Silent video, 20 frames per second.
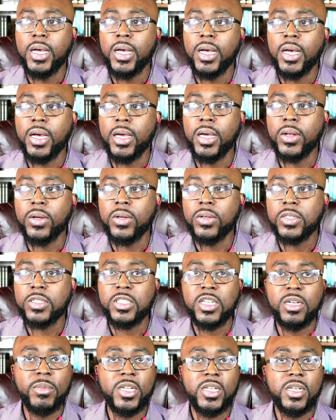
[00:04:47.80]
you know
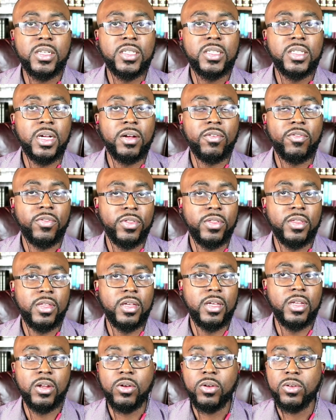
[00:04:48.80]
some of this stuff
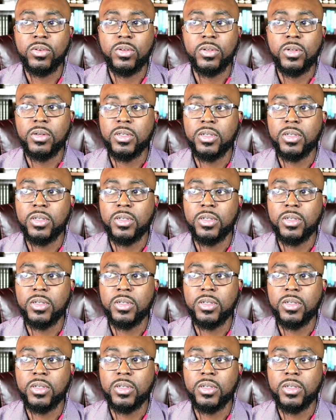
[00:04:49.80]
you know